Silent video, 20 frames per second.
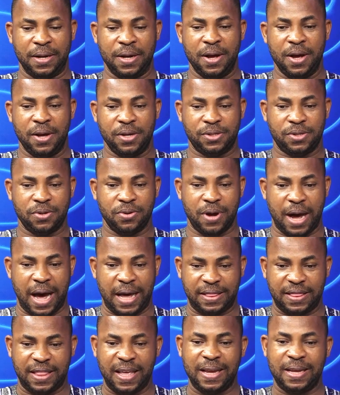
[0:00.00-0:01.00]
So I
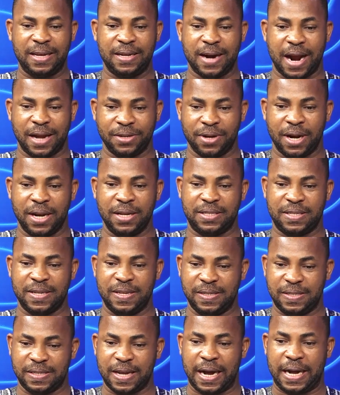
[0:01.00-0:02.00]
think gradually
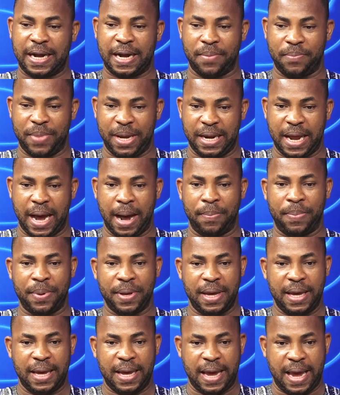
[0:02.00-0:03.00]
things are coming up,
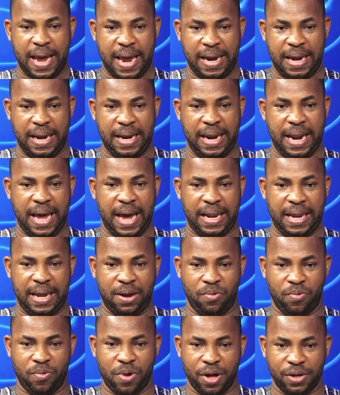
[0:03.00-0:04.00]
and at the
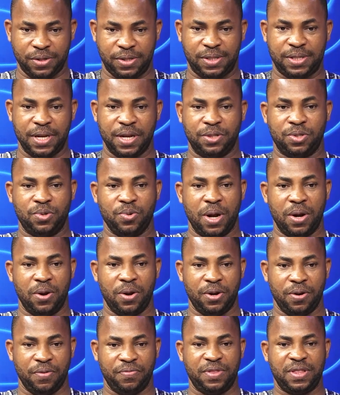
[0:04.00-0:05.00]
world stage too, a lot
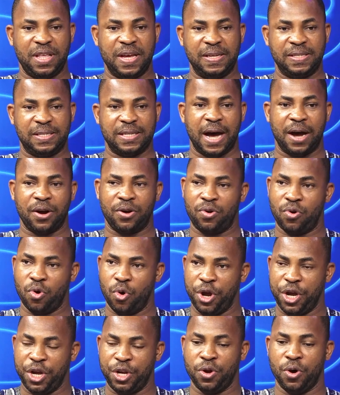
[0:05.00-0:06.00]
of things are
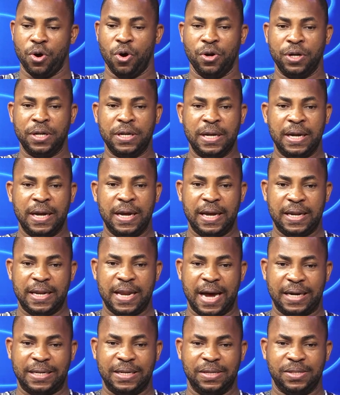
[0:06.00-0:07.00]
going on
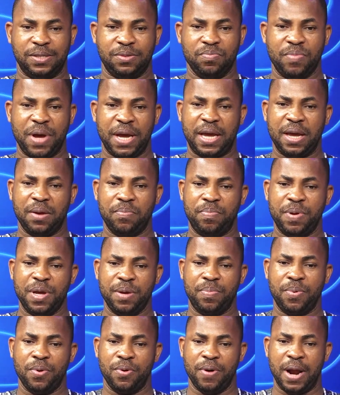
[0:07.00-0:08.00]
that is making
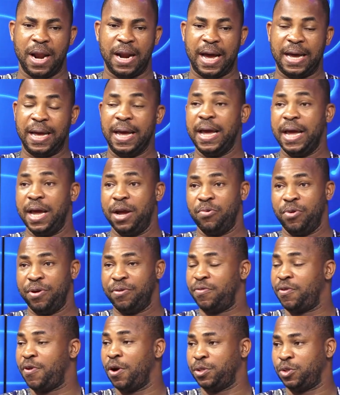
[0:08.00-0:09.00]
people realize, hey,
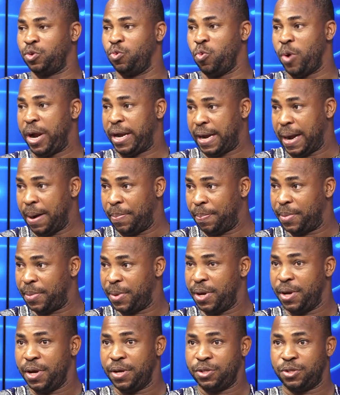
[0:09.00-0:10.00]
we've got to wake up
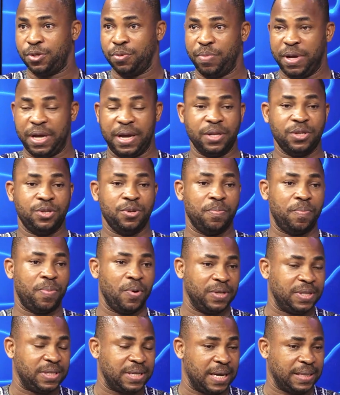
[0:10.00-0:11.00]
to begin to
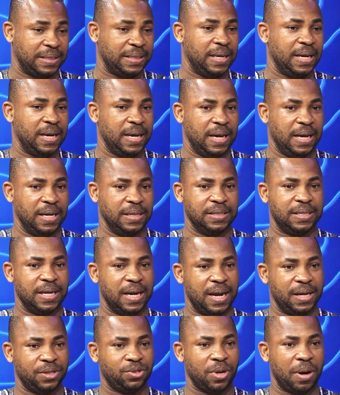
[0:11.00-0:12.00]
protect
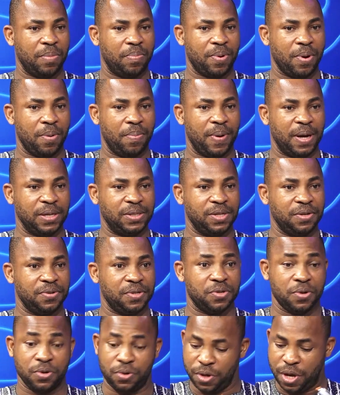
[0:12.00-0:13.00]
intellectual property.
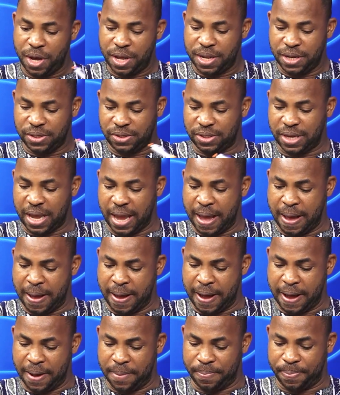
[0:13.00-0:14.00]
So this year,
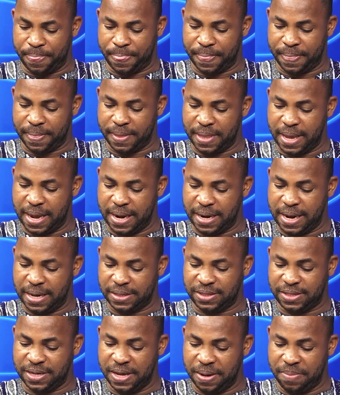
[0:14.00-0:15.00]
the
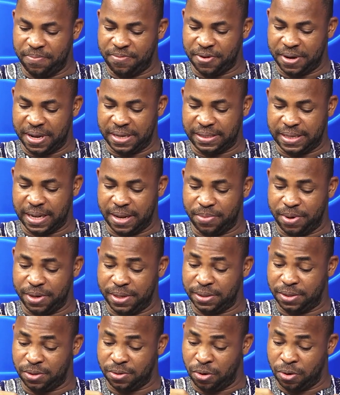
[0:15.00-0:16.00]
theme for the
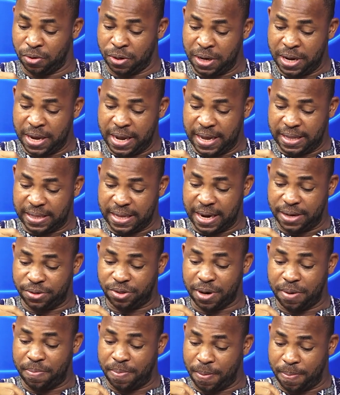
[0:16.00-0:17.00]
celebration of
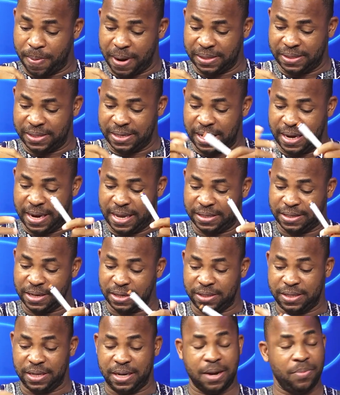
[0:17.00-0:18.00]
intellectual property and the
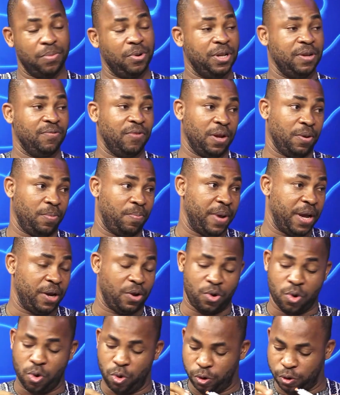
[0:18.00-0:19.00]
sustainable development
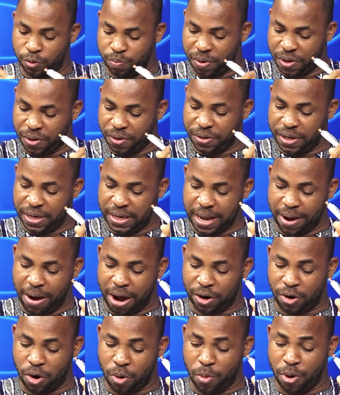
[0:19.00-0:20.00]
goals, building our
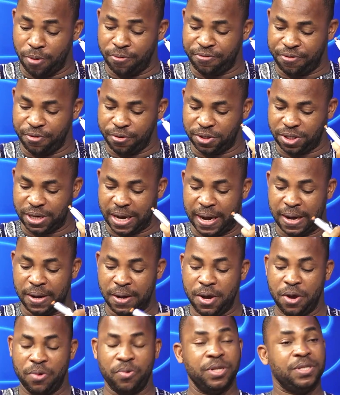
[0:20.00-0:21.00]
common future
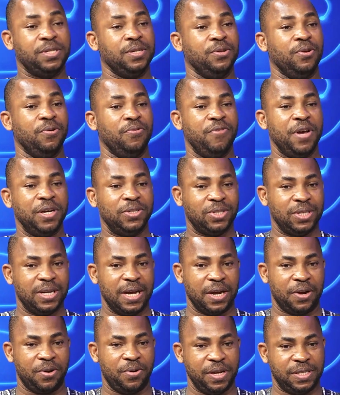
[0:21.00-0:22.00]
with innovation
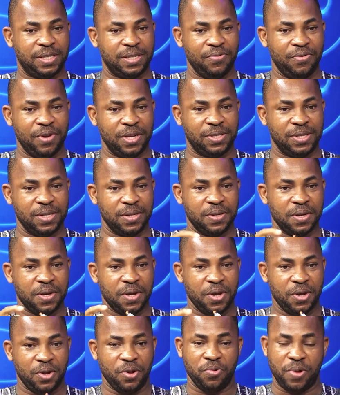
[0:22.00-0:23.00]
and creativity.
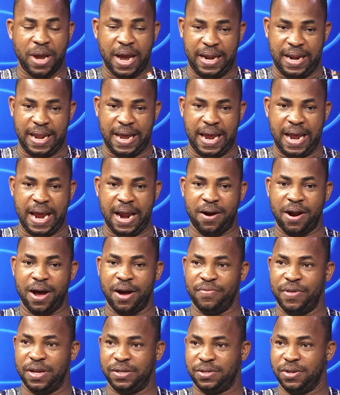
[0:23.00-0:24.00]
You know, we are in the era of
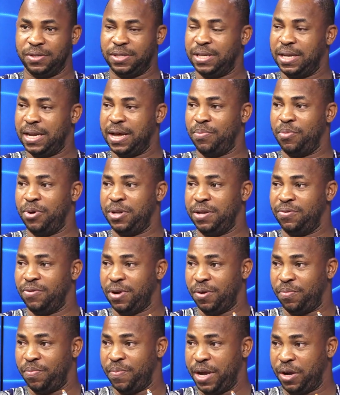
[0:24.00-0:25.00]
the sustainable
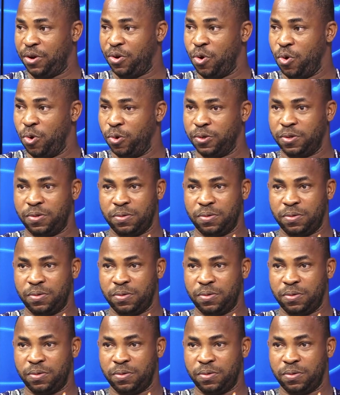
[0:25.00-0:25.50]
development goals,